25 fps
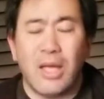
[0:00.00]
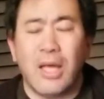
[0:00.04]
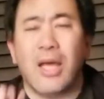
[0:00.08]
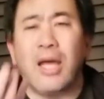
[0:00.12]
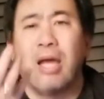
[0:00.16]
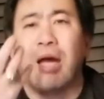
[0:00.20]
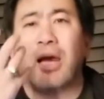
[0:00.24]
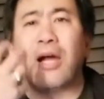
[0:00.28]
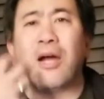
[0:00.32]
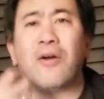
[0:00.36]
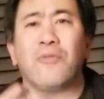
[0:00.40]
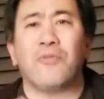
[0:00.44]

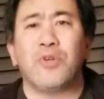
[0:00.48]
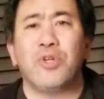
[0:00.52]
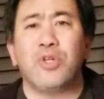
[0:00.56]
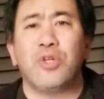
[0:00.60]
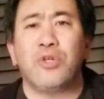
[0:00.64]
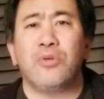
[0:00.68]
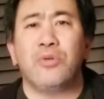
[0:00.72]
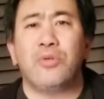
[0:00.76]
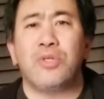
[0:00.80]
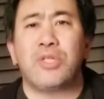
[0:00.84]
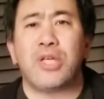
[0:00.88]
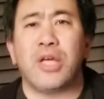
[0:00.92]
after
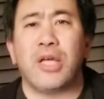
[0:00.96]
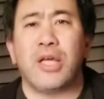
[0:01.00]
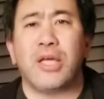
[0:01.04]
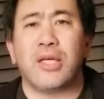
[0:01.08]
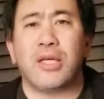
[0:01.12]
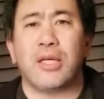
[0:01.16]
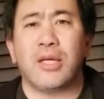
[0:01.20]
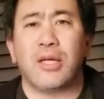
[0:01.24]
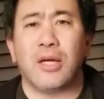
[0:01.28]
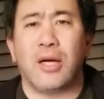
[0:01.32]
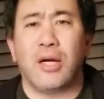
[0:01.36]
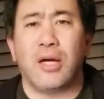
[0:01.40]
you take
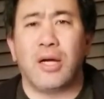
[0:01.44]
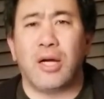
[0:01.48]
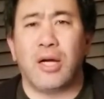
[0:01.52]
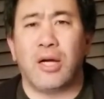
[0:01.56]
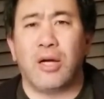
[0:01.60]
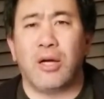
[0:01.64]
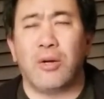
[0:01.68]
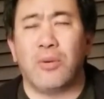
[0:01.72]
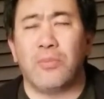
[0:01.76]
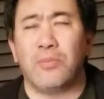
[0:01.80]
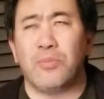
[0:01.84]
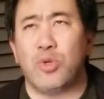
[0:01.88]

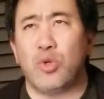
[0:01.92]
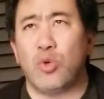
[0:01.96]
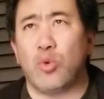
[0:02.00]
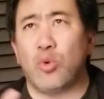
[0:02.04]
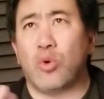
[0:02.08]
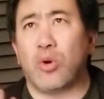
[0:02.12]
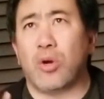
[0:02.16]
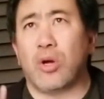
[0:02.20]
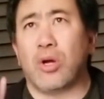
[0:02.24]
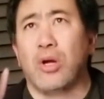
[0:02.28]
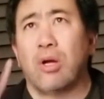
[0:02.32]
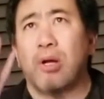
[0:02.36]

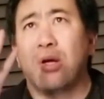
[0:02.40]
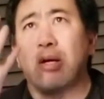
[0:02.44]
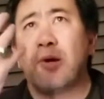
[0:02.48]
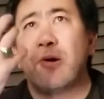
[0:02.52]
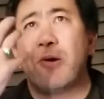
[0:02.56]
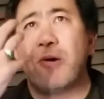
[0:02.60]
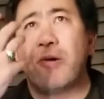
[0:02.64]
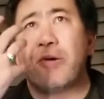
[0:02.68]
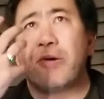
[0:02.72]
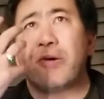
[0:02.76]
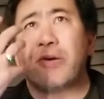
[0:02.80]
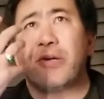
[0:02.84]

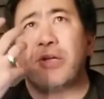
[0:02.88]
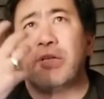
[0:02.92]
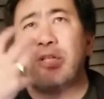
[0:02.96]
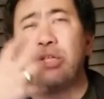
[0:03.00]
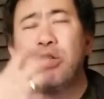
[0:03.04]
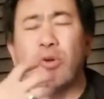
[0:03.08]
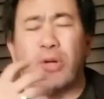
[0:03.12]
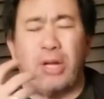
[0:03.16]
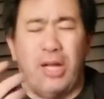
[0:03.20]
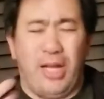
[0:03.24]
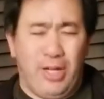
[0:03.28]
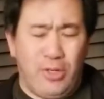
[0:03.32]

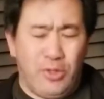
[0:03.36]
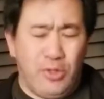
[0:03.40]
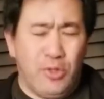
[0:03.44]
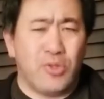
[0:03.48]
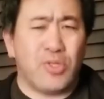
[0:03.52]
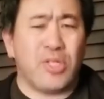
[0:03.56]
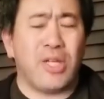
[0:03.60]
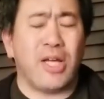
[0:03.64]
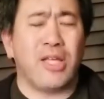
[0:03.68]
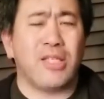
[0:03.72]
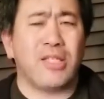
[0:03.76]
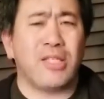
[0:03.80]
your
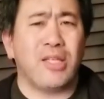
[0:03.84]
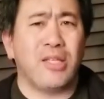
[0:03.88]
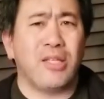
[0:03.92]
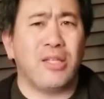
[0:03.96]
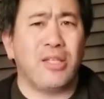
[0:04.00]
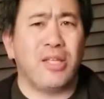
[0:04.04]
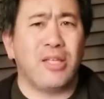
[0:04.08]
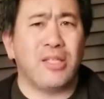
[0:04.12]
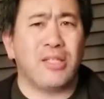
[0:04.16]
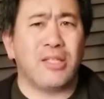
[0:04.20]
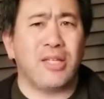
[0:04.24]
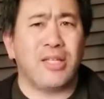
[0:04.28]
exercising and
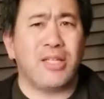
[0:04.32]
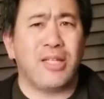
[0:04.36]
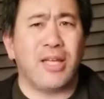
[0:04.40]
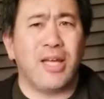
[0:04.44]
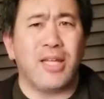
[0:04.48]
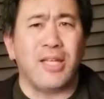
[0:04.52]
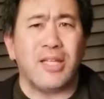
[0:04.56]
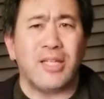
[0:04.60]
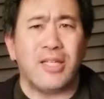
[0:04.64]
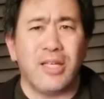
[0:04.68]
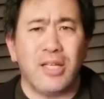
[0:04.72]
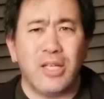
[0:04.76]
things like
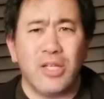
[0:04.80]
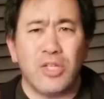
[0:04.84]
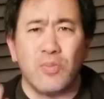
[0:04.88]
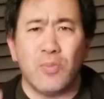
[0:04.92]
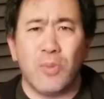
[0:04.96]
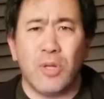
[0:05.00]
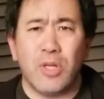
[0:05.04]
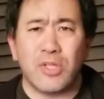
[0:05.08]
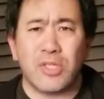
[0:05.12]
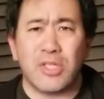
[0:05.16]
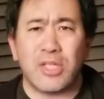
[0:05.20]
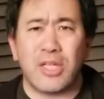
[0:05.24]
that, get a
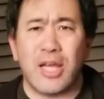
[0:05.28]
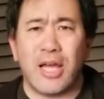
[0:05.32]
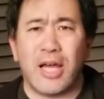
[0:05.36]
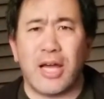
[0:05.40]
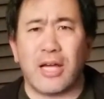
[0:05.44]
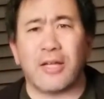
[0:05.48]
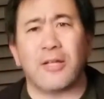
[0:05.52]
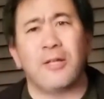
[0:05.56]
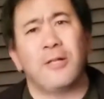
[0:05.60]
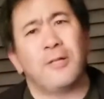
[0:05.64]
small snack.